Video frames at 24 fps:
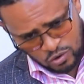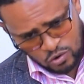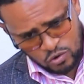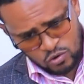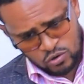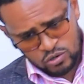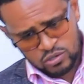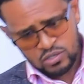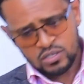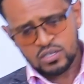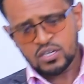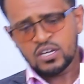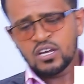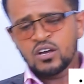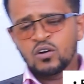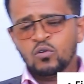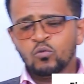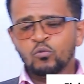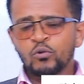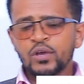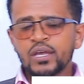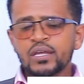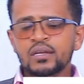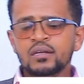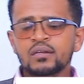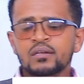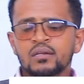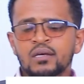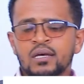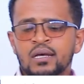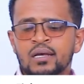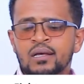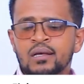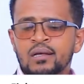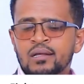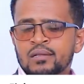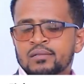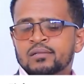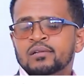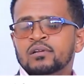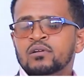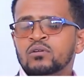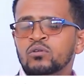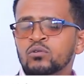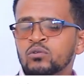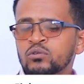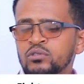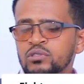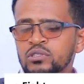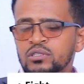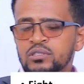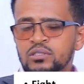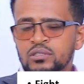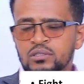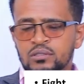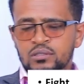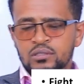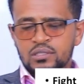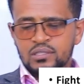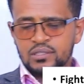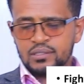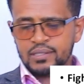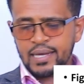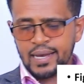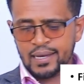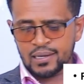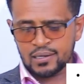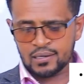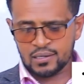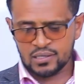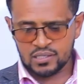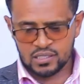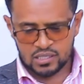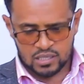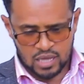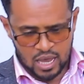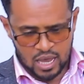or win-lose style is